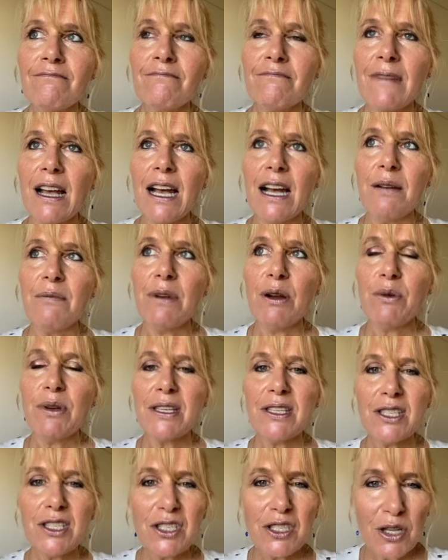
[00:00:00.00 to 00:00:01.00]
we're
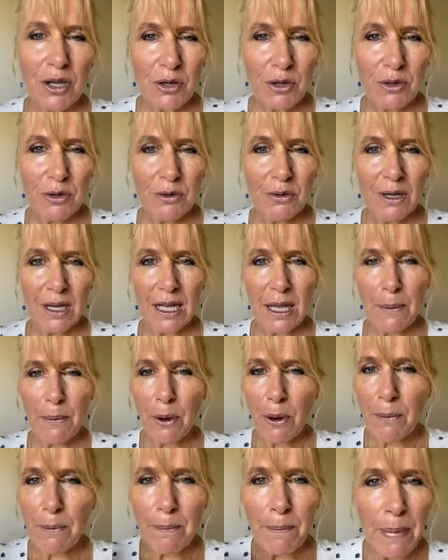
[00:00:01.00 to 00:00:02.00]
so
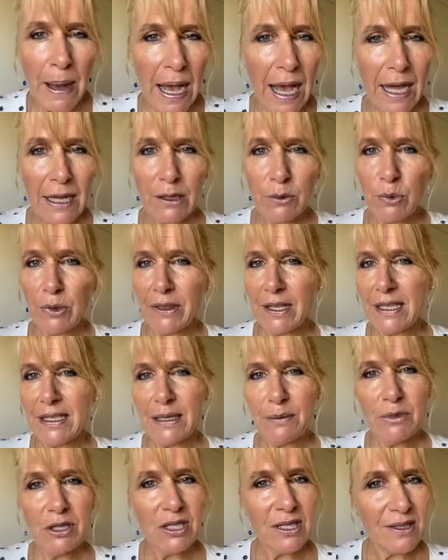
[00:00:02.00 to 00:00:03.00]
bombarded with these
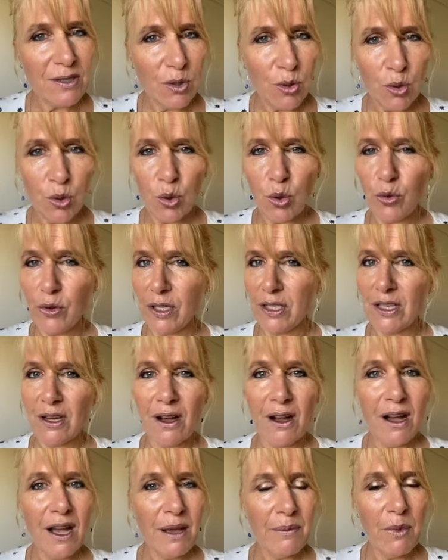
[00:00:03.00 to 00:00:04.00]
images all the
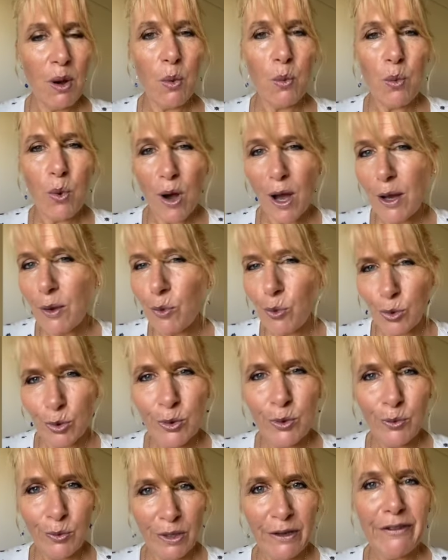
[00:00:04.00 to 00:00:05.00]
time. Why
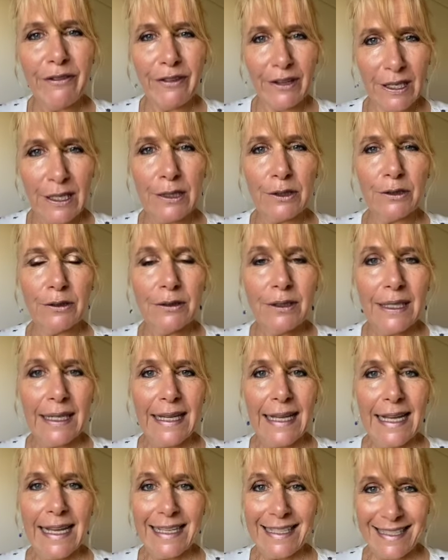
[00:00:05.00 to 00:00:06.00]
wouldn't we feel
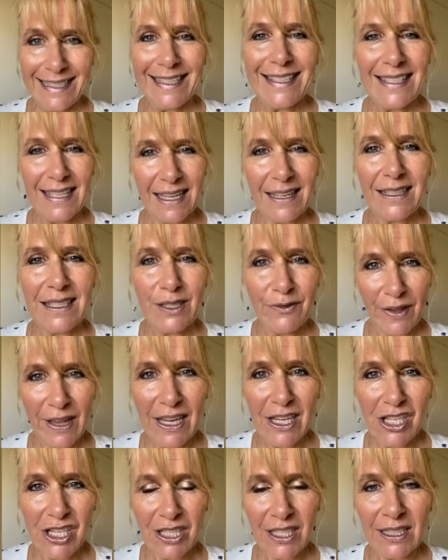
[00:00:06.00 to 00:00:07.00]

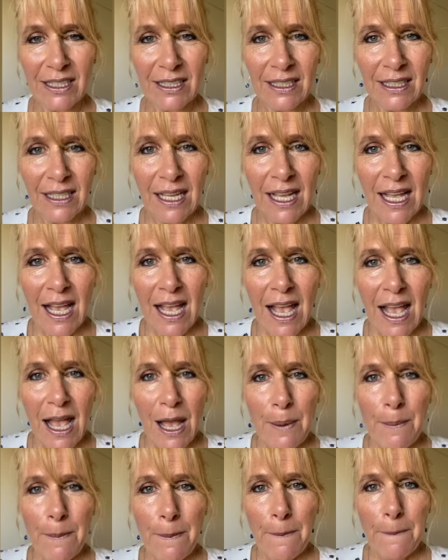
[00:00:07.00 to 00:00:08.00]
dissatisfaction?
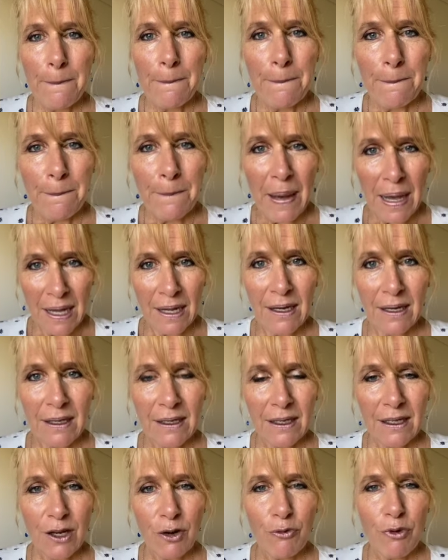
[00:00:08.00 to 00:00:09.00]
But
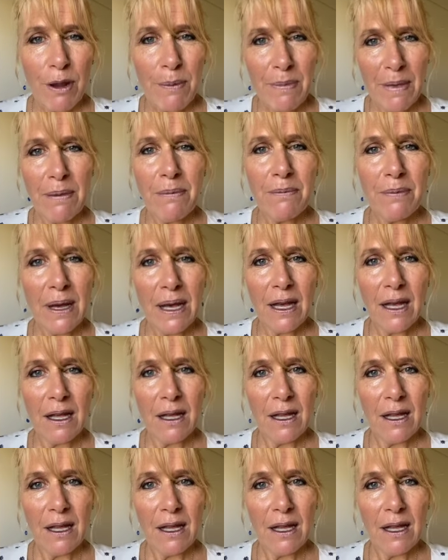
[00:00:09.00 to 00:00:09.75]
remember